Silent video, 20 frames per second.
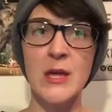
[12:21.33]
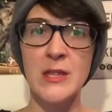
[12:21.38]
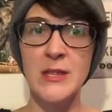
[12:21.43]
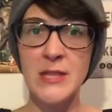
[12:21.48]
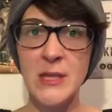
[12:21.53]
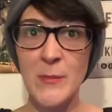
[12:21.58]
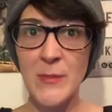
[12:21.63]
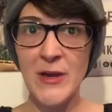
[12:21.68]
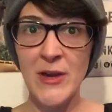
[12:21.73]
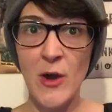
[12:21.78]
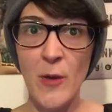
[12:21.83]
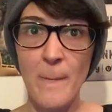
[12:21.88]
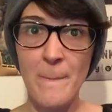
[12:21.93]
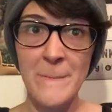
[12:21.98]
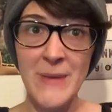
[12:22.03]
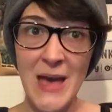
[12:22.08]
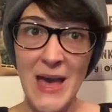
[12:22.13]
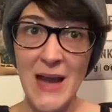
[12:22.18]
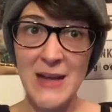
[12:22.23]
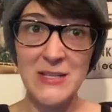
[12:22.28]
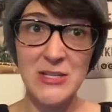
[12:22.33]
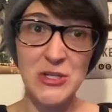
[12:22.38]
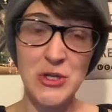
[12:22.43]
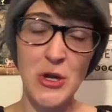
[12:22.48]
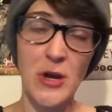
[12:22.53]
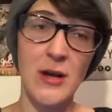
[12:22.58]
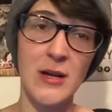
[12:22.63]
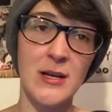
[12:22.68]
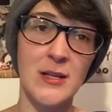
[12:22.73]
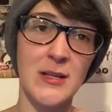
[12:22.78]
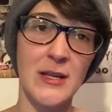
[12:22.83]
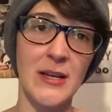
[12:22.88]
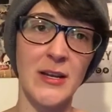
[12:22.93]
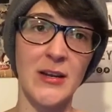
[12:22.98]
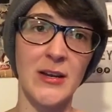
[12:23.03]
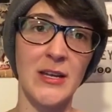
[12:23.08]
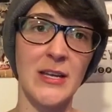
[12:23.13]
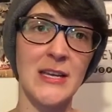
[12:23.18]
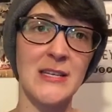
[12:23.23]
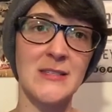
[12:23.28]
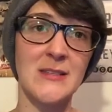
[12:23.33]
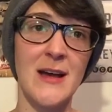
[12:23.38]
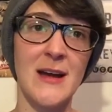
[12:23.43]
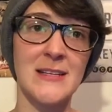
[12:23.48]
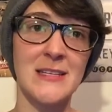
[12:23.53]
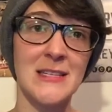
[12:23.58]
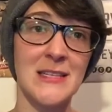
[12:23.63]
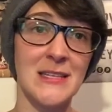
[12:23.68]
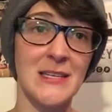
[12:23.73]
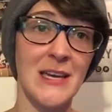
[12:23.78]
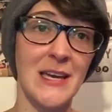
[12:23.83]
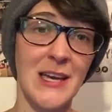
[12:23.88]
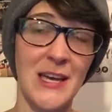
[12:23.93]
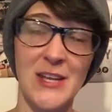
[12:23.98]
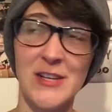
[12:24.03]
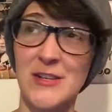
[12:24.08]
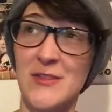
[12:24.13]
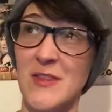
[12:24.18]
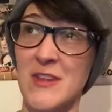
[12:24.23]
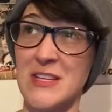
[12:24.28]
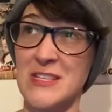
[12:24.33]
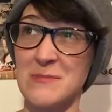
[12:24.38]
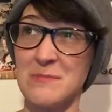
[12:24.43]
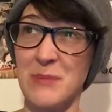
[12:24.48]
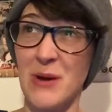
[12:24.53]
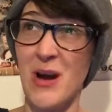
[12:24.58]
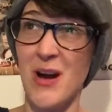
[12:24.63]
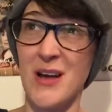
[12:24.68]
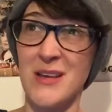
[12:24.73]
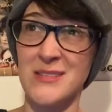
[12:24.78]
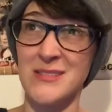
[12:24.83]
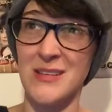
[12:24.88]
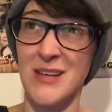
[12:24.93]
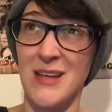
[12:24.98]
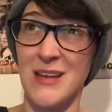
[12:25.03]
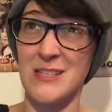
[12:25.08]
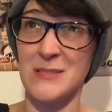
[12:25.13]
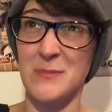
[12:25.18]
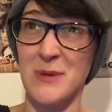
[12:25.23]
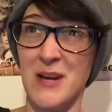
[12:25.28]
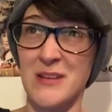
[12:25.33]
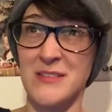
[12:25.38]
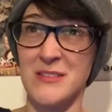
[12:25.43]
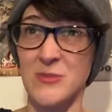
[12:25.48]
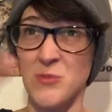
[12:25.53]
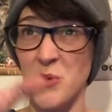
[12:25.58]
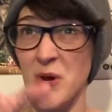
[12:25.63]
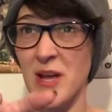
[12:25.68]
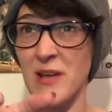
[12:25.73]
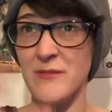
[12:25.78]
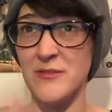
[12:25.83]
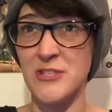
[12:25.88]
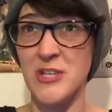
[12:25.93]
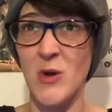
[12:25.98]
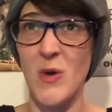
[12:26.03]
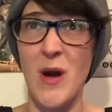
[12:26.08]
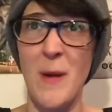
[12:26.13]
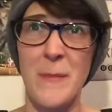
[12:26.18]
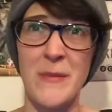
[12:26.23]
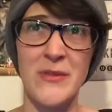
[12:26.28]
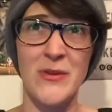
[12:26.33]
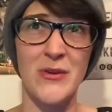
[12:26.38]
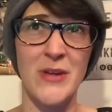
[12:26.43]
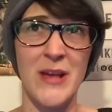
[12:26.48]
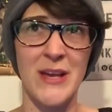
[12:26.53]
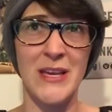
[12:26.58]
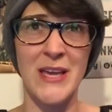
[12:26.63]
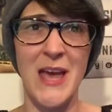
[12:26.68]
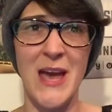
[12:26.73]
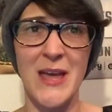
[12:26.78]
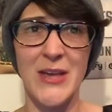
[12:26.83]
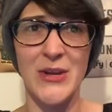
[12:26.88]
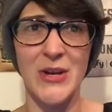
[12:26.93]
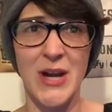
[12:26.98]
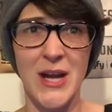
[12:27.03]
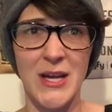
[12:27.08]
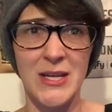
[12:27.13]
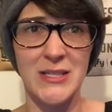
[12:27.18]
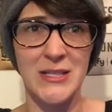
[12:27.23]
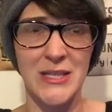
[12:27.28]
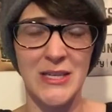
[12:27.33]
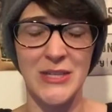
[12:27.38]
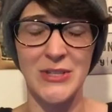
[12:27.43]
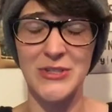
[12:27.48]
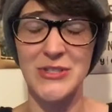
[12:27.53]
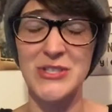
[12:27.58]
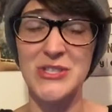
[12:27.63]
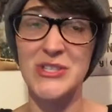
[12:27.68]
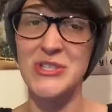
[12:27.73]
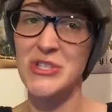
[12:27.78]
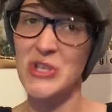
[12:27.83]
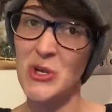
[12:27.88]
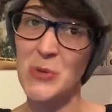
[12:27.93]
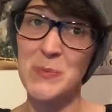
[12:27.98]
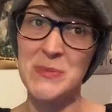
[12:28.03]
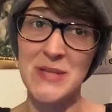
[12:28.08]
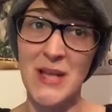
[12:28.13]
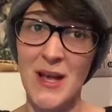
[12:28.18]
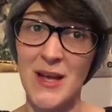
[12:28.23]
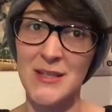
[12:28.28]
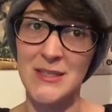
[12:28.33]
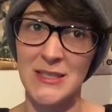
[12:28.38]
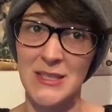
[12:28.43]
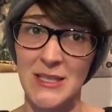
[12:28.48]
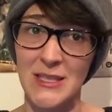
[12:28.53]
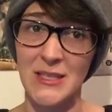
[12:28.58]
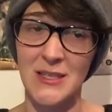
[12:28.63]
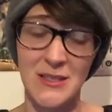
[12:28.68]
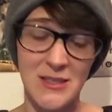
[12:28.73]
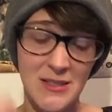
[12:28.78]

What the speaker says: Then we go back to John Clare, and he's locked in the cage, and then his boss and his boss's wife show up, and they're like, yeah, you're ugly. Your soup's ugly.